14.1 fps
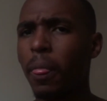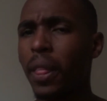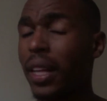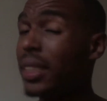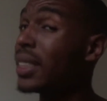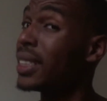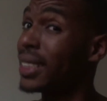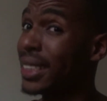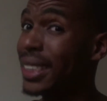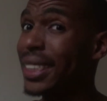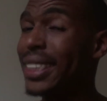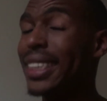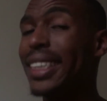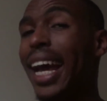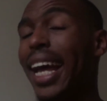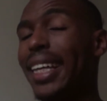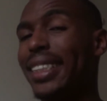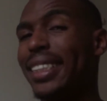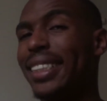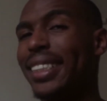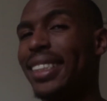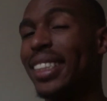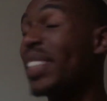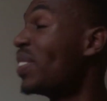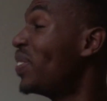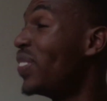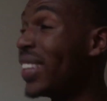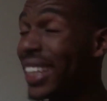It's tricky, guys. It's
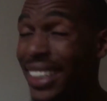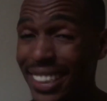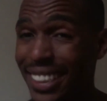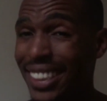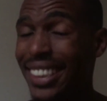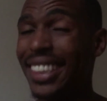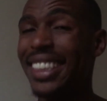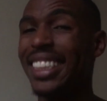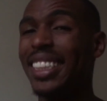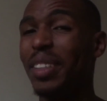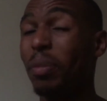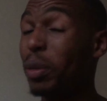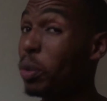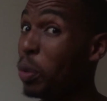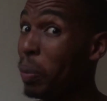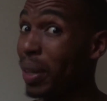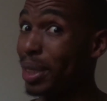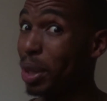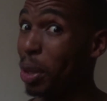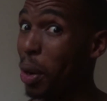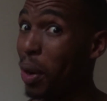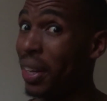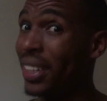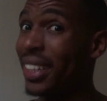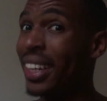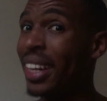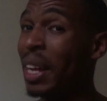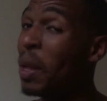very tricky, but we must talk.
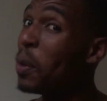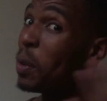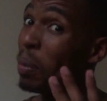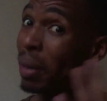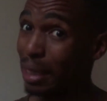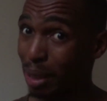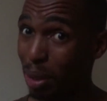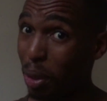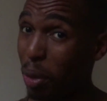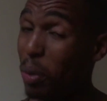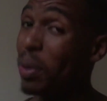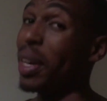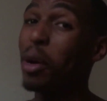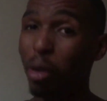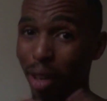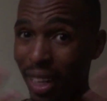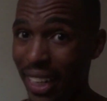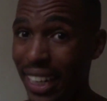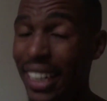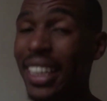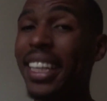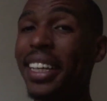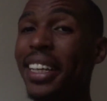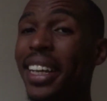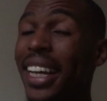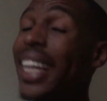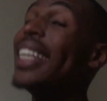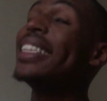We must talk. We are all learning,
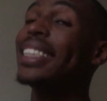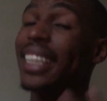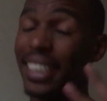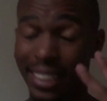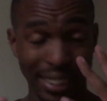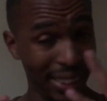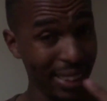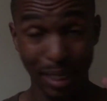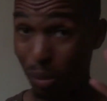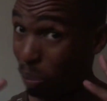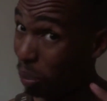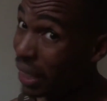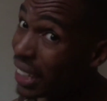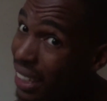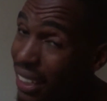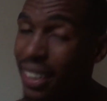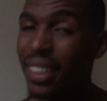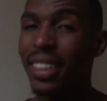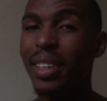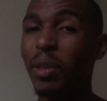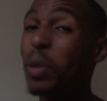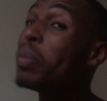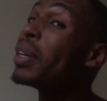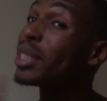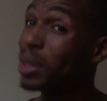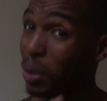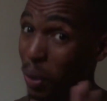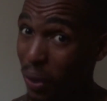and it's big. We
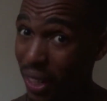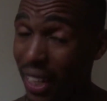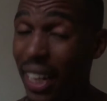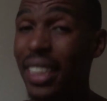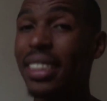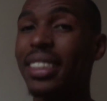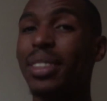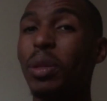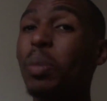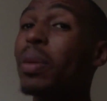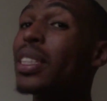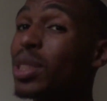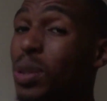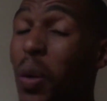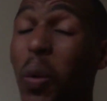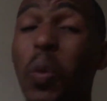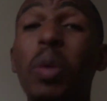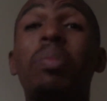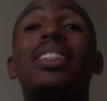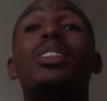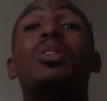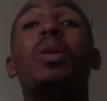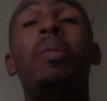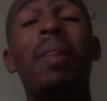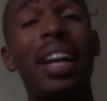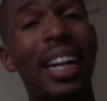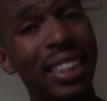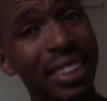must talk, guys. We must talk. We must
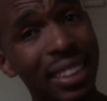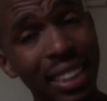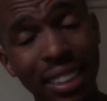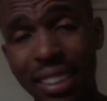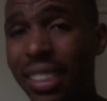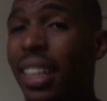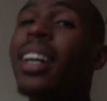normalize this,